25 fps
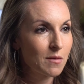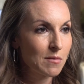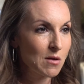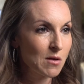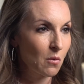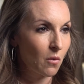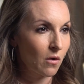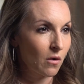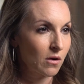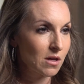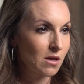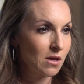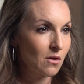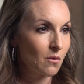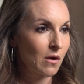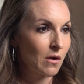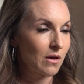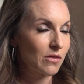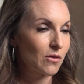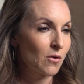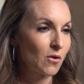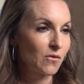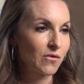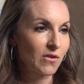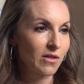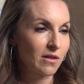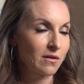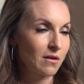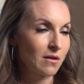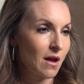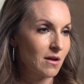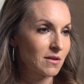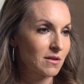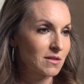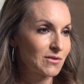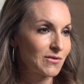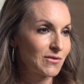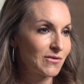to be working with over the
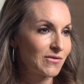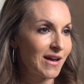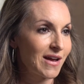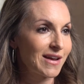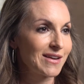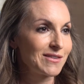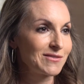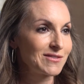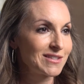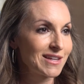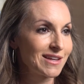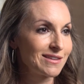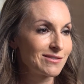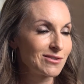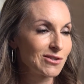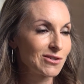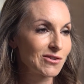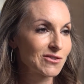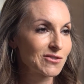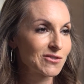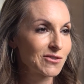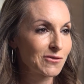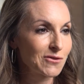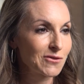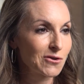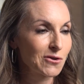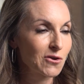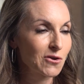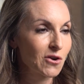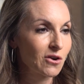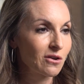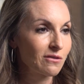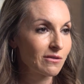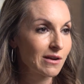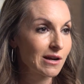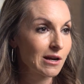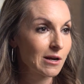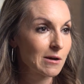next 5-10 years of your
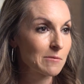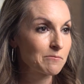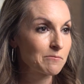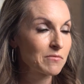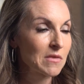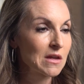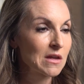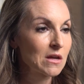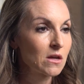career.